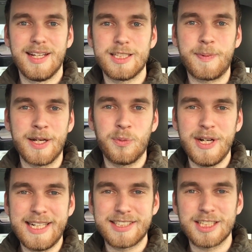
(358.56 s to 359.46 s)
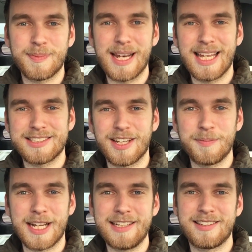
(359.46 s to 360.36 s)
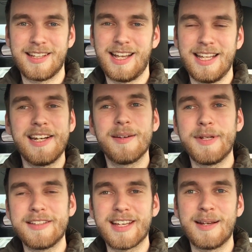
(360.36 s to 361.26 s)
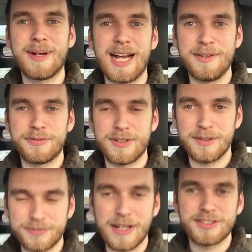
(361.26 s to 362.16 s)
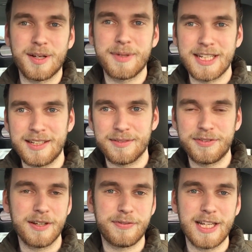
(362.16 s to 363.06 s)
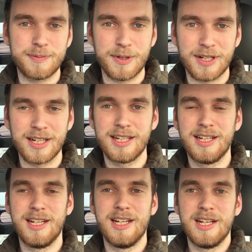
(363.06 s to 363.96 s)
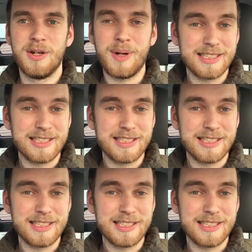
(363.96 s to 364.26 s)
It's been a week since my last update and in the meantime I've uh, found somebody via Facebook who